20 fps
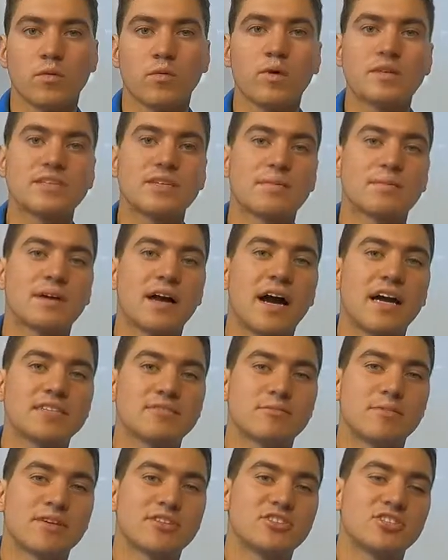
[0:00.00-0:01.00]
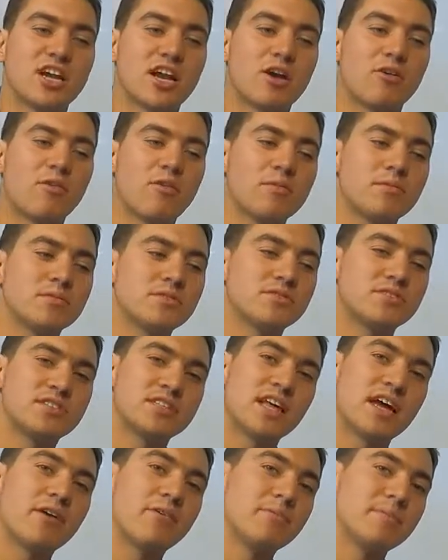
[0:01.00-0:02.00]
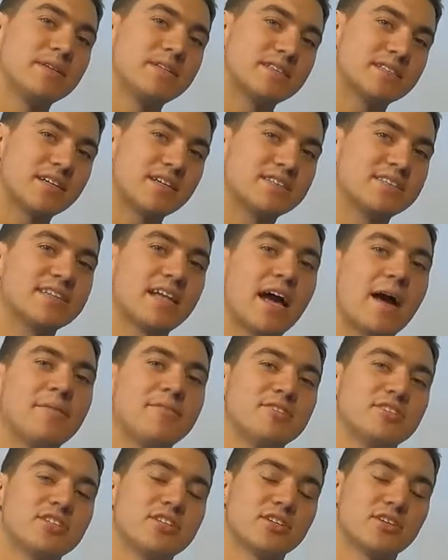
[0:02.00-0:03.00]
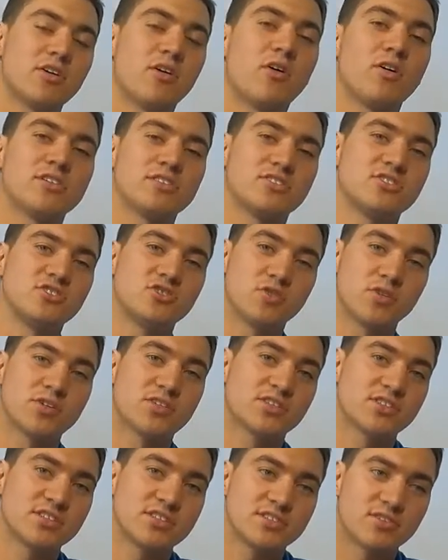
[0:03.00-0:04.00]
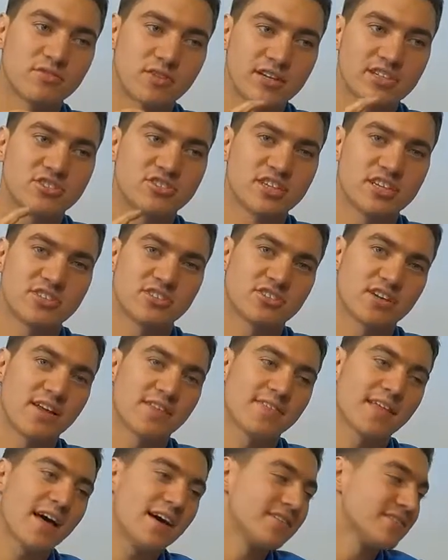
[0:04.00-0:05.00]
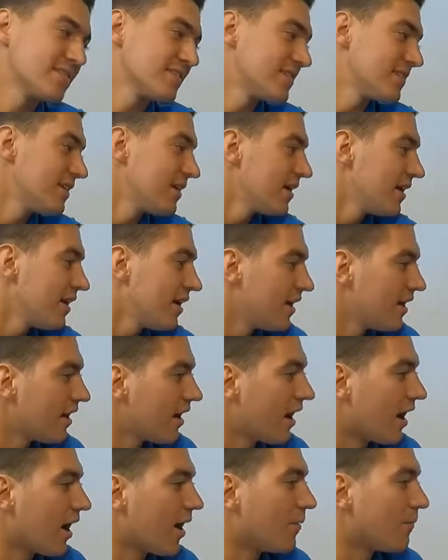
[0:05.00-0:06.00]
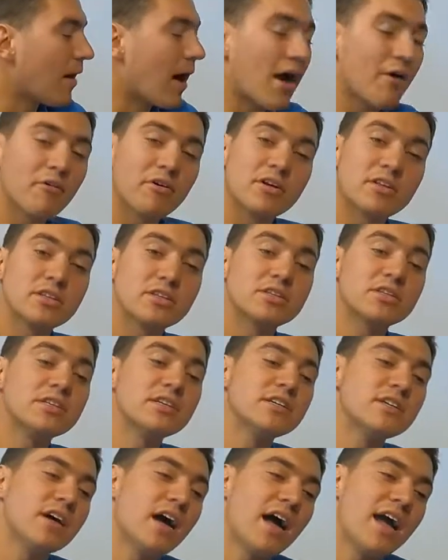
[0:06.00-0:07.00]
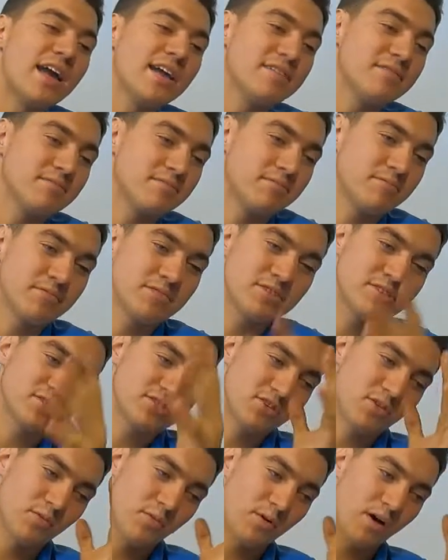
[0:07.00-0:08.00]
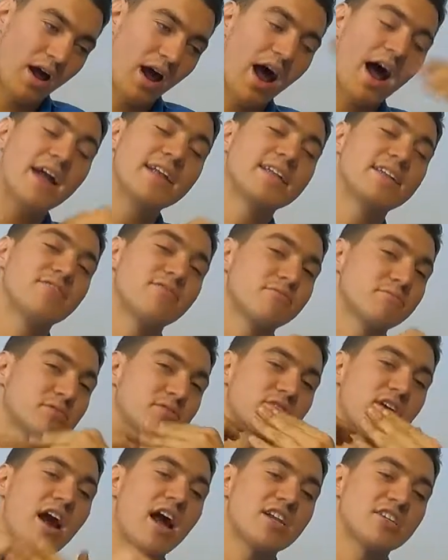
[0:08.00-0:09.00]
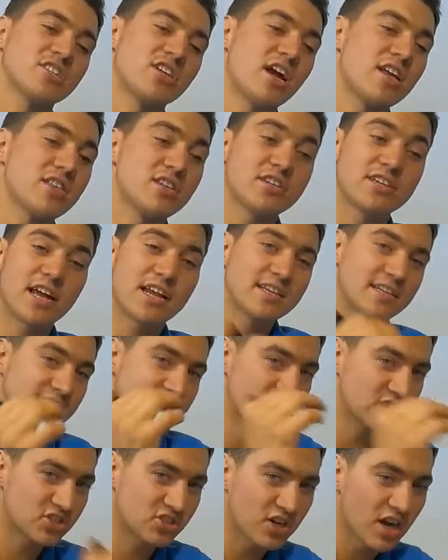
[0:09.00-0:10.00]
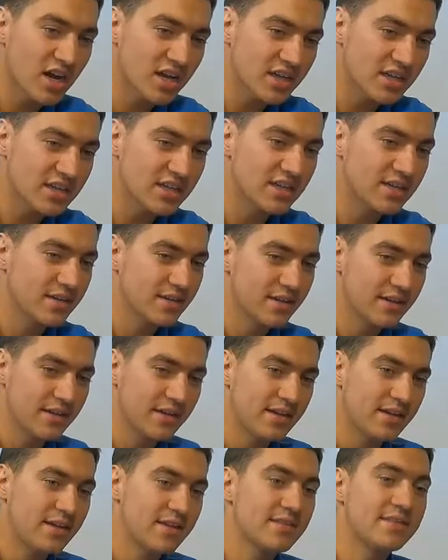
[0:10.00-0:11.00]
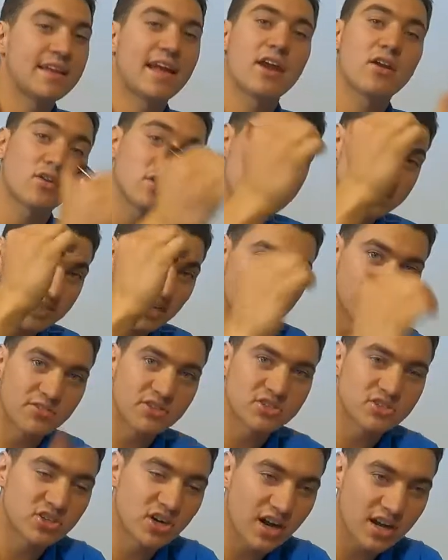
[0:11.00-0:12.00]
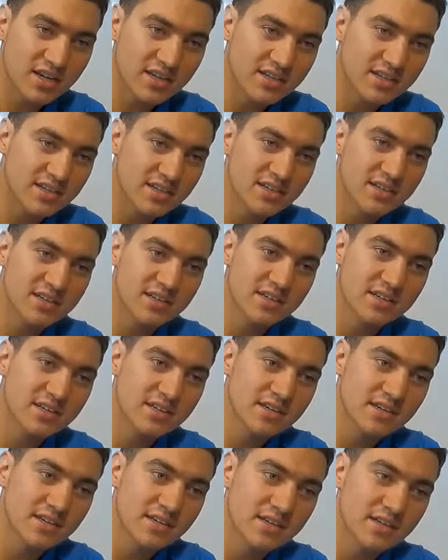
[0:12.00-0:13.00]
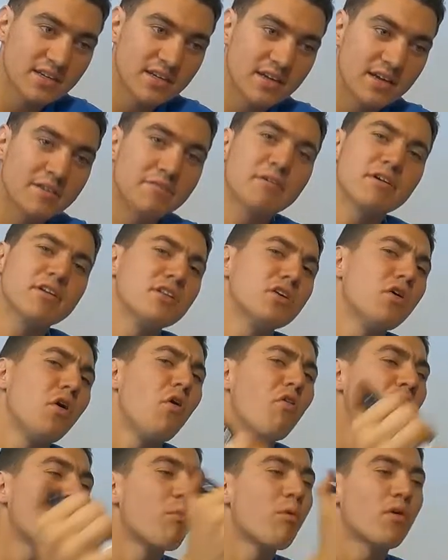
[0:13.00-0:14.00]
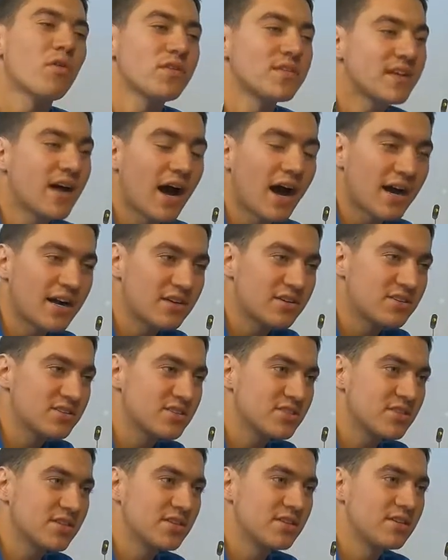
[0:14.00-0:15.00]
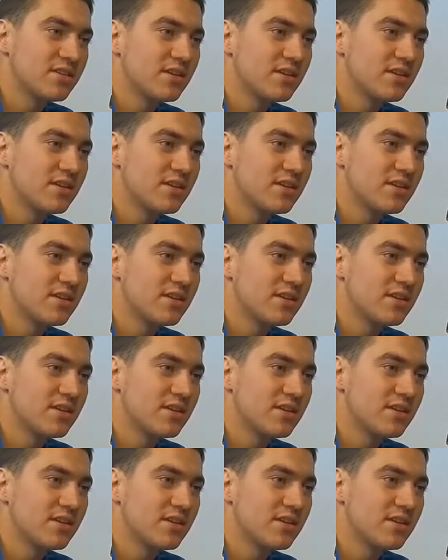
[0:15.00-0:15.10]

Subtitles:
What's up, guys? We're about the channel. What we're doing today, we're going to be discussing how much did it cost to join the Ranger Danger 9000. I went a little, I did it from scratch. I literally had to get the truck, to get all the stuff for the truck, went a little overboard on the tires,